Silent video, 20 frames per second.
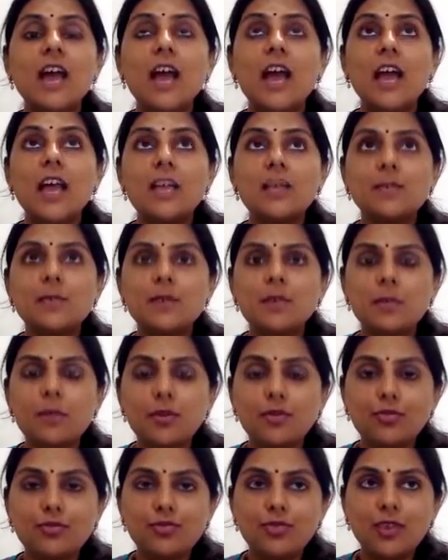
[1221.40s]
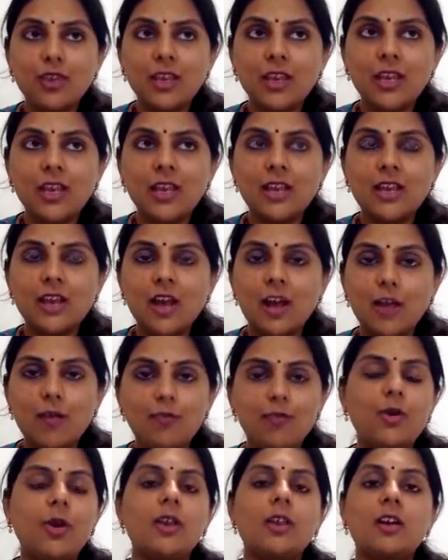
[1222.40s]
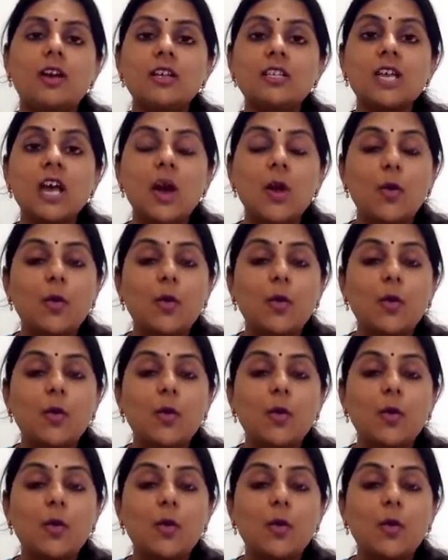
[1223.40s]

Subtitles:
It's been about 3.5, 4 years.